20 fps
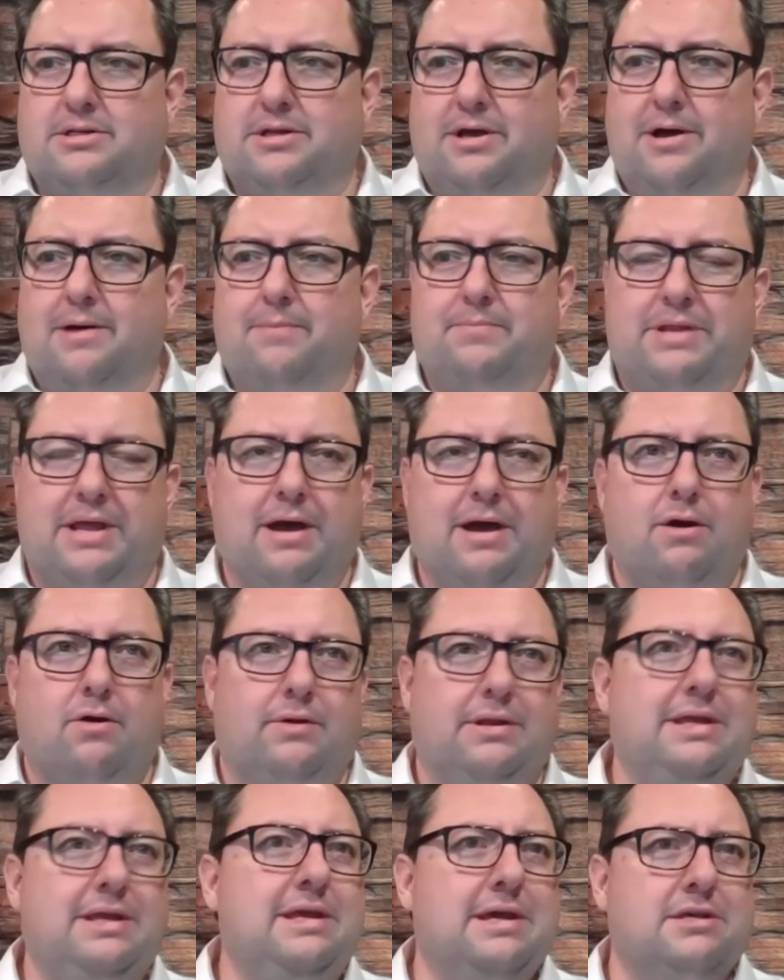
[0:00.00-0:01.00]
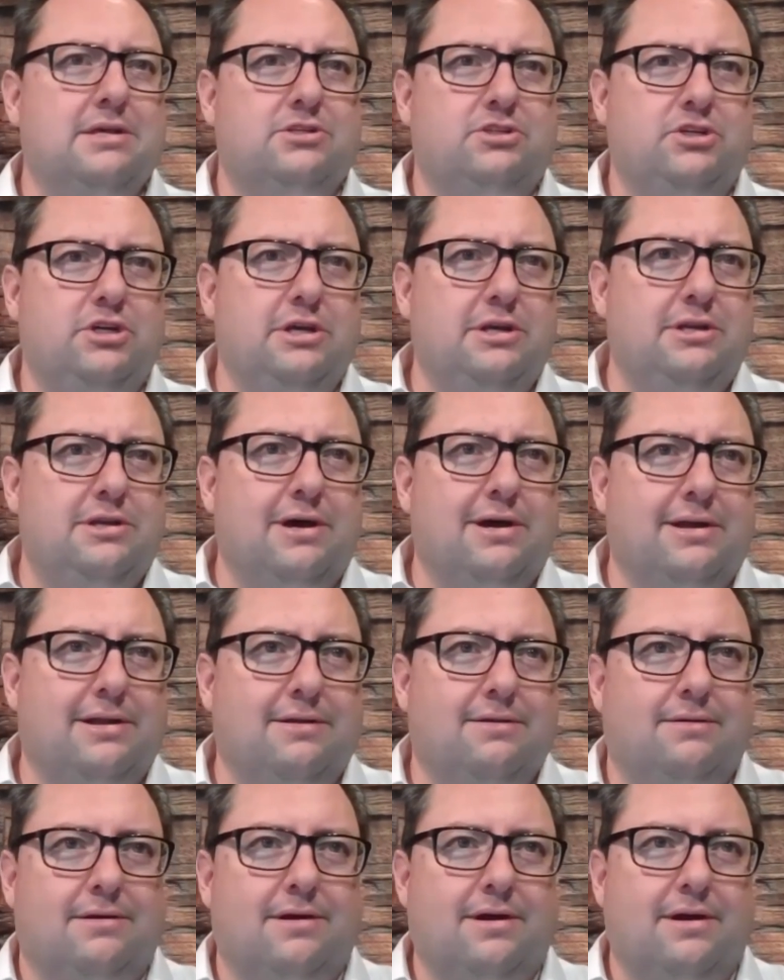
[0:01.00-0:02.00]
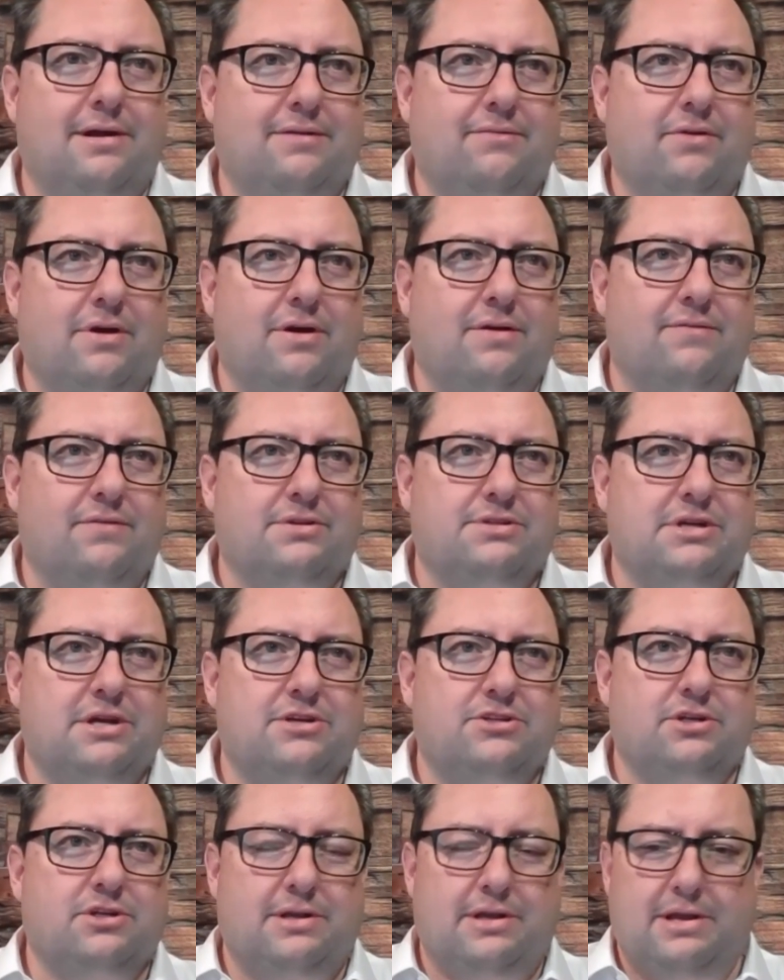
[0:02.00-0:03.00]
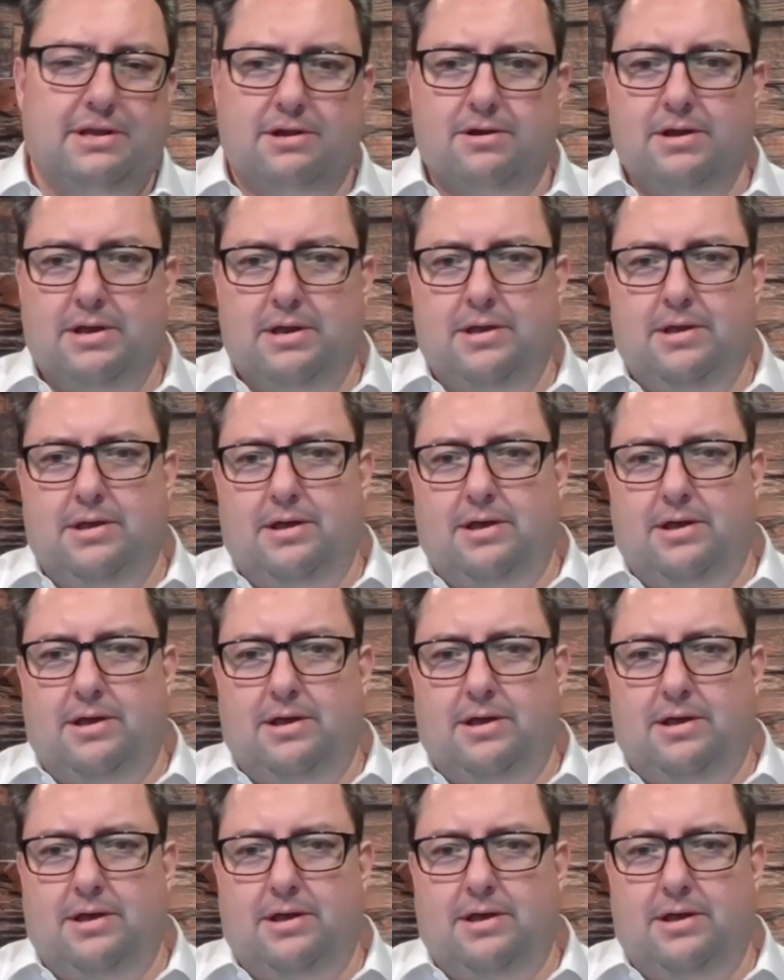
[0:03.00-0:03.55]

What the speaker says: top-down ESG kind of conversation here.